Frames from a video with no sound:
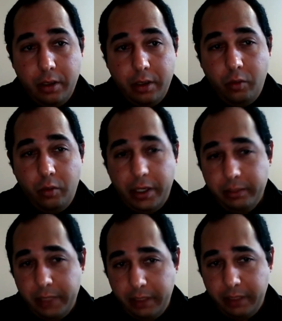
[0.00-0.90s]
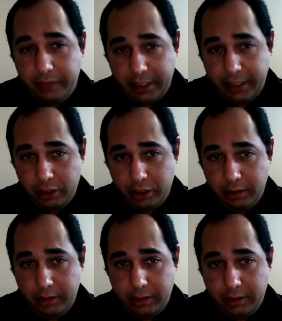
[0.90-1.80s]
while many
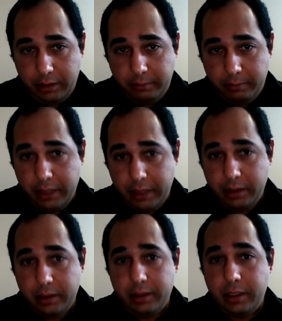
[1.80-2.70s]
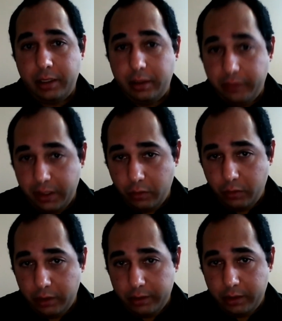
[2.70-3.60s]
financial minded
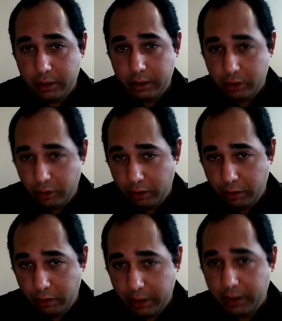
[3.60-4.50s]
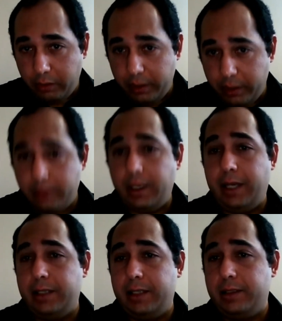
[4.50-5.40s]
individuals enjoy long career
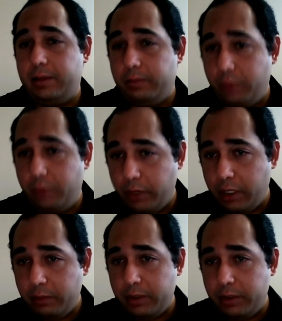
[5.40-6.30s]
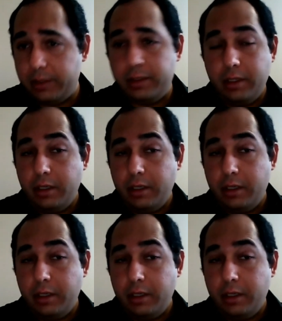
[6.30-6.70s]
as bookkeepers,